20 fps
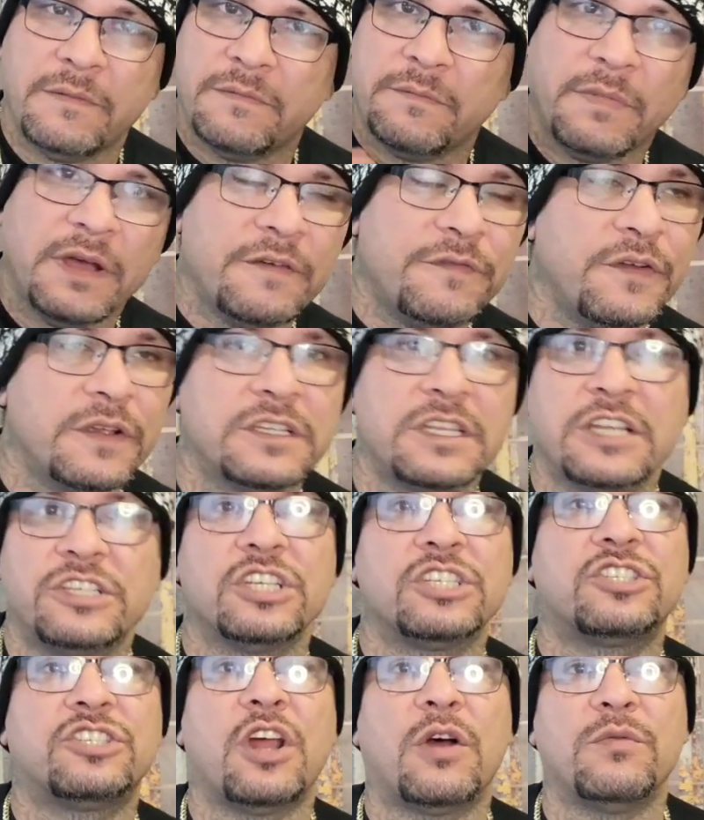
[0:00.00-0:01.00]
Motherfuckers that
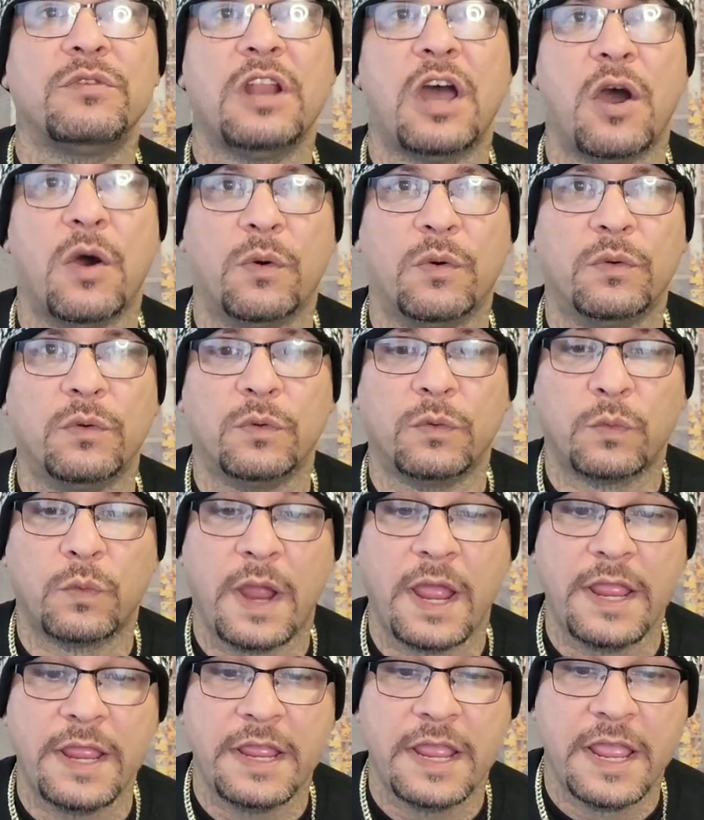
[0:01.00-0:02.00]
just don't know,
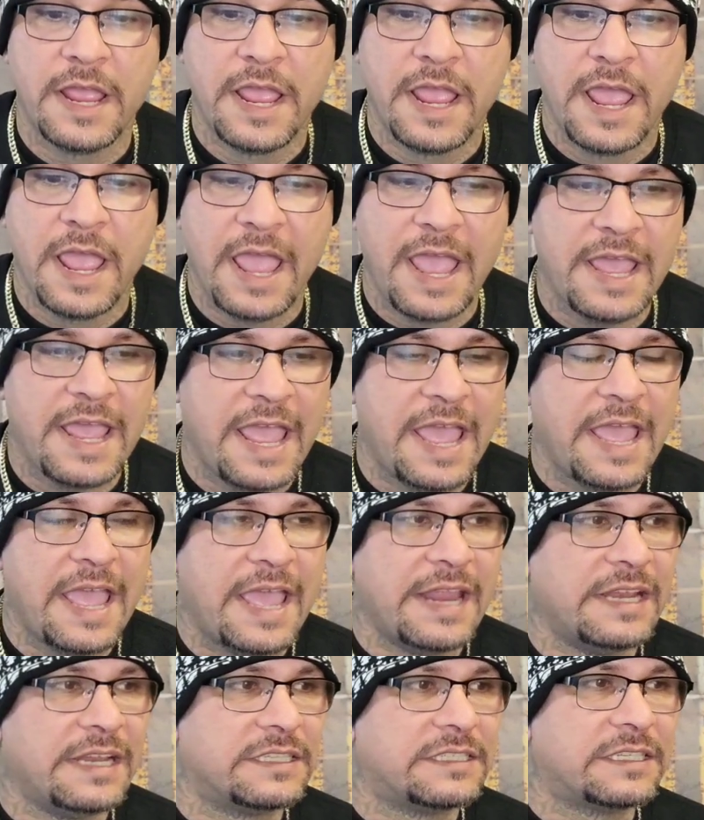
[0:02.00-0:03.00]
right?
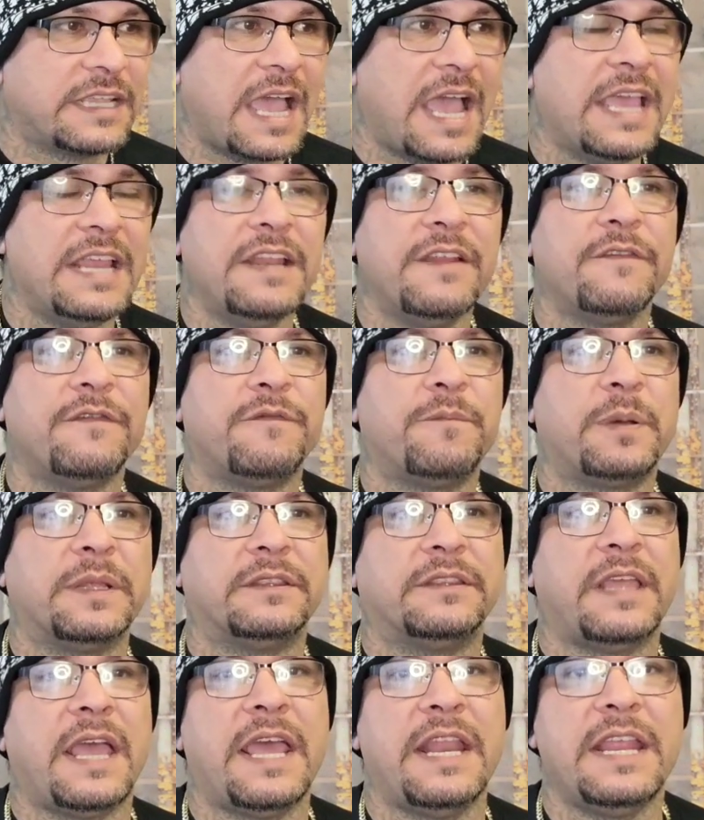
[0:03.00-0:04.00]
And it's kind of
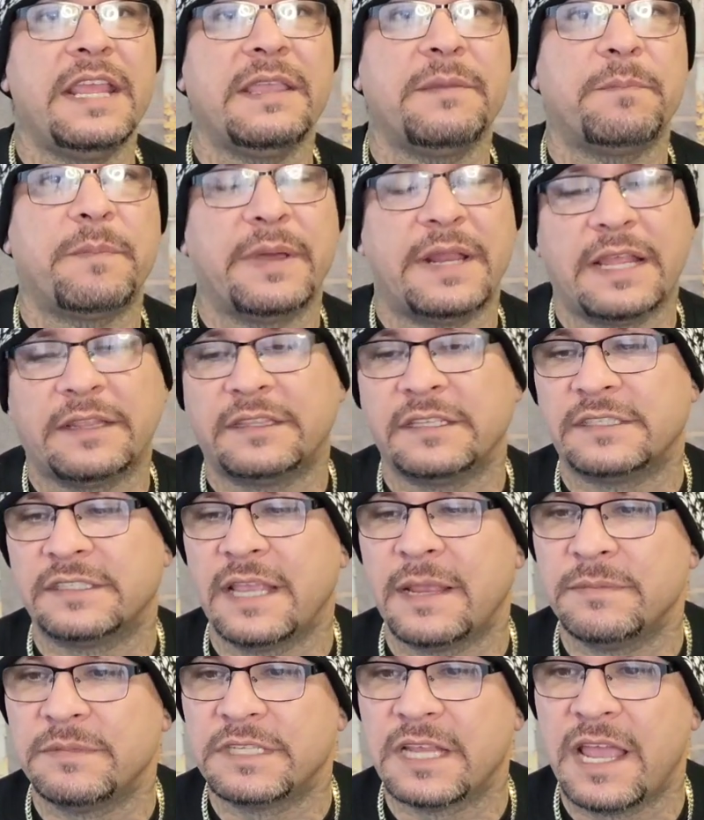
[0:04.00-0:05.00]
pathetic, but at the
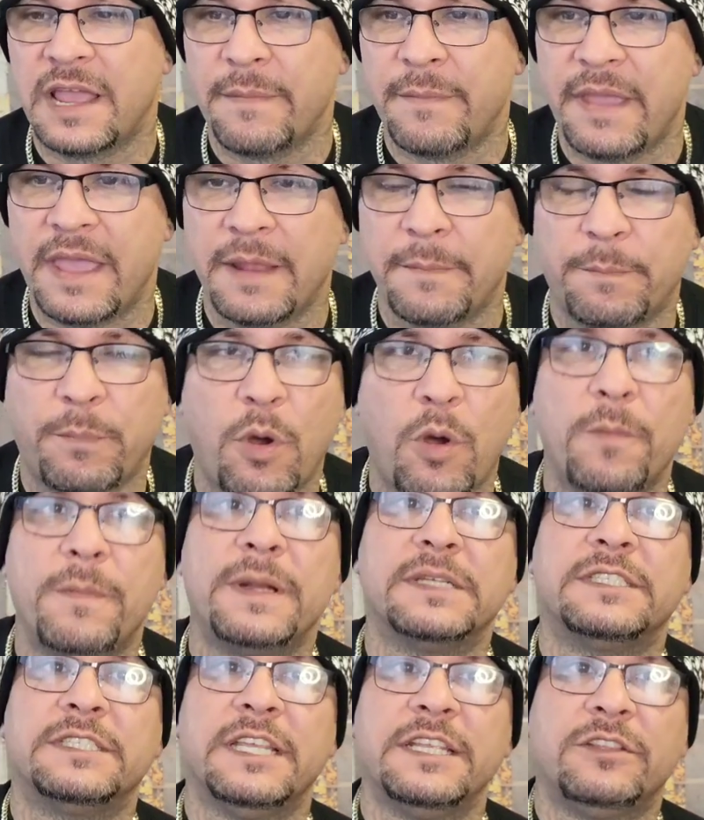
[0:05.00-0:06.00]
same time, man,
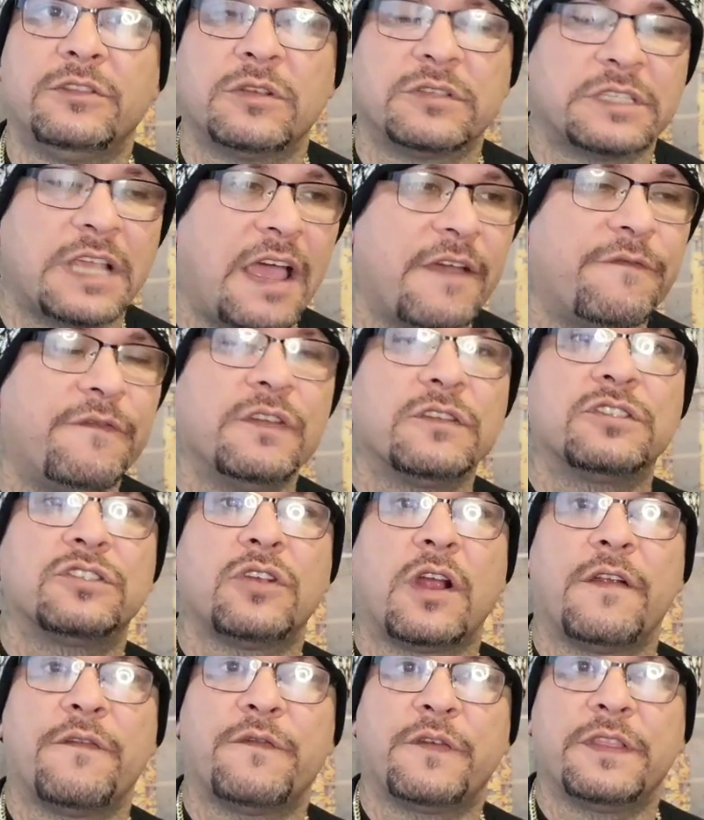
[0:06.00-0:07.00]
pobrecitos, I feel
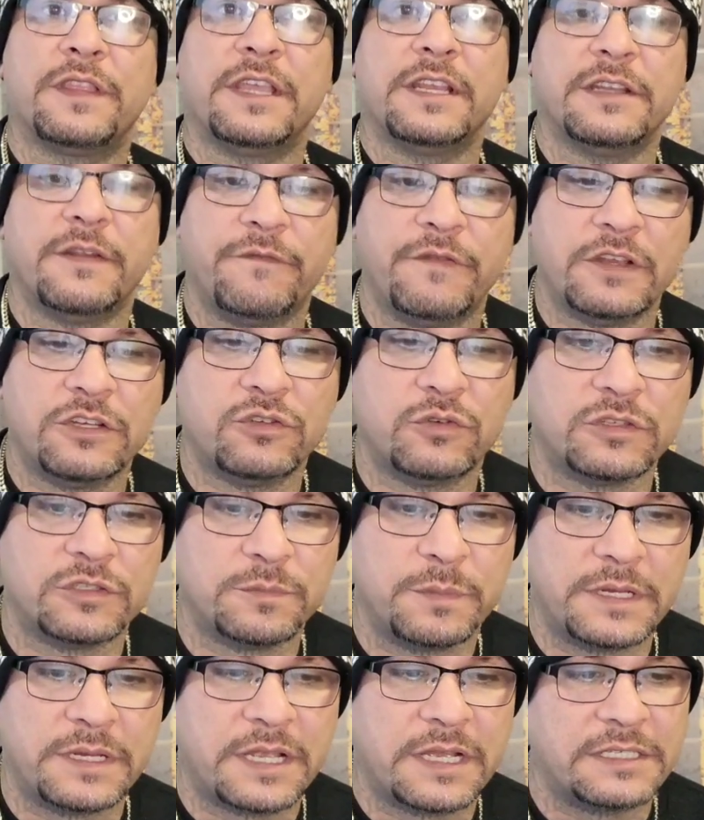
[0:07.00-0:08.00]
sorry for the
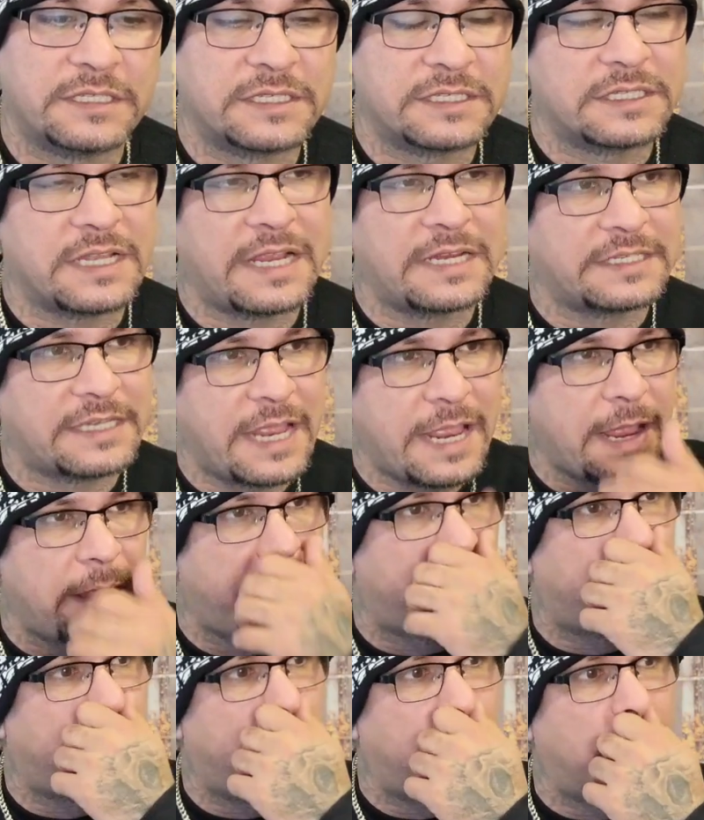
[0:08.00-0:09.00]
individuals because it's like,
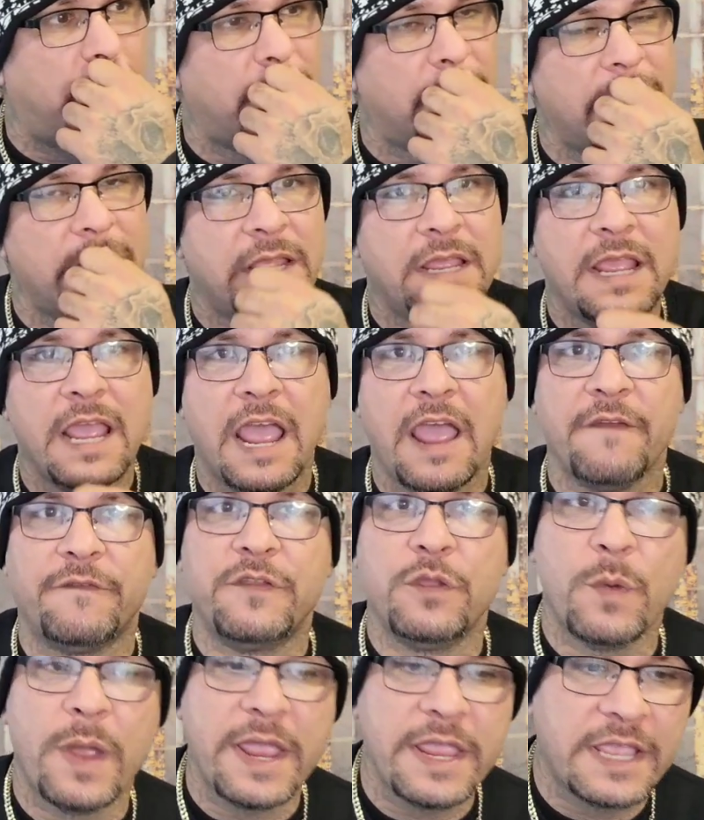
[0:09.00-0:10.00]
damn, bro.
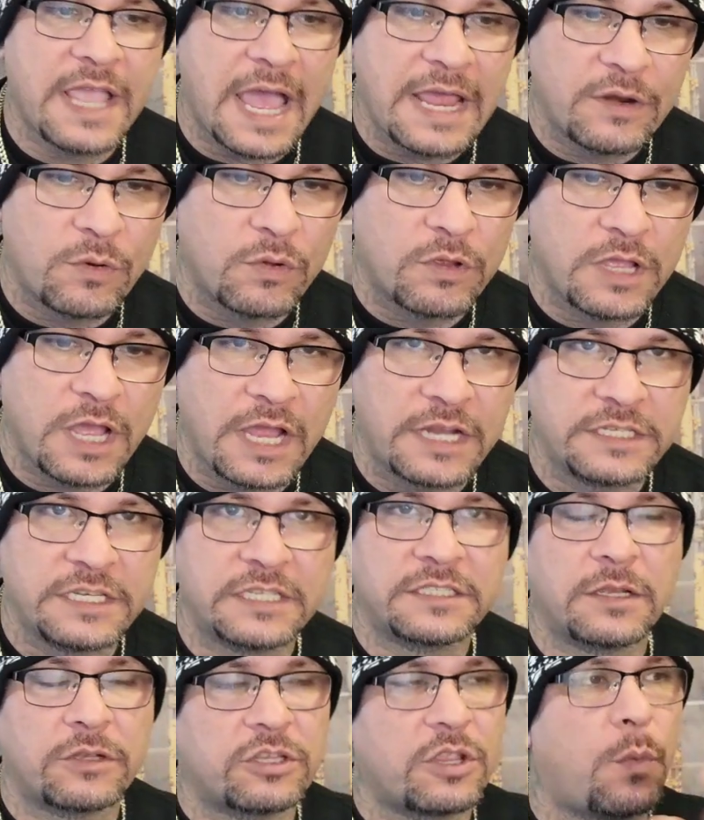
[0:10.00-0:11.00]
If you ain't got no
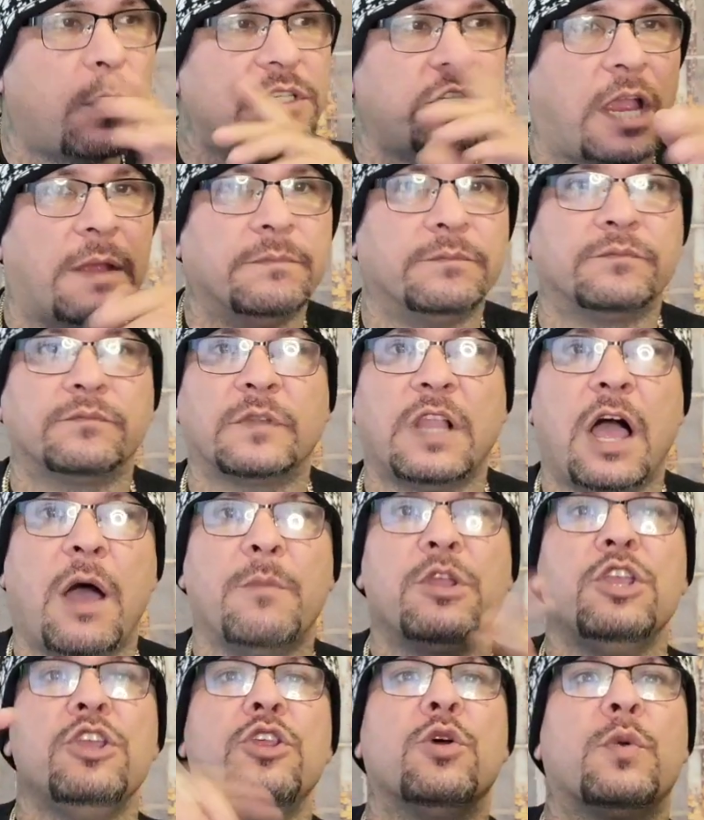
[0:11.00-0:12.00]
content, Sasuke, watch out. I'm
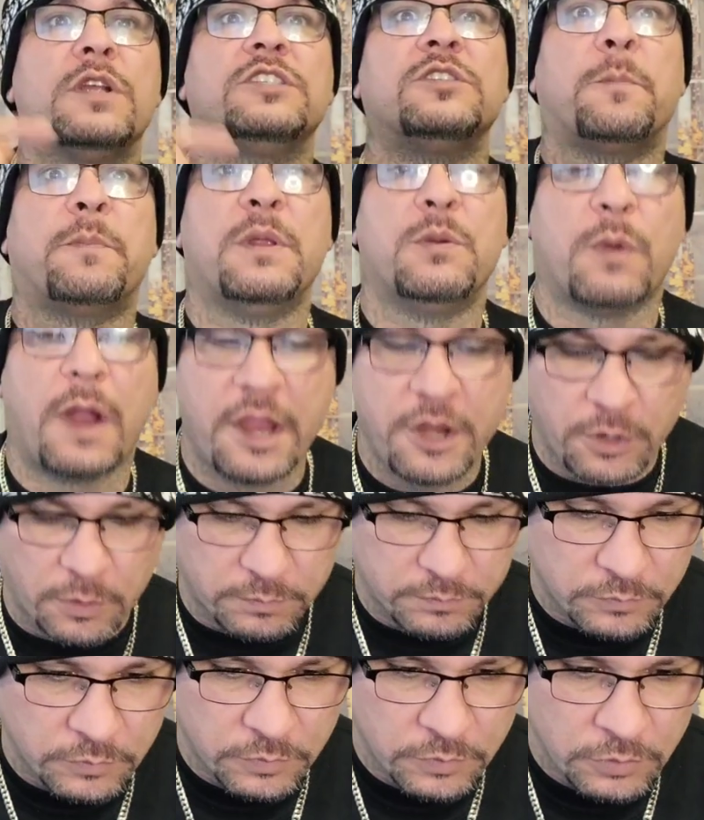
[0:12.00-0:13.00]
going to give you the recipe right here.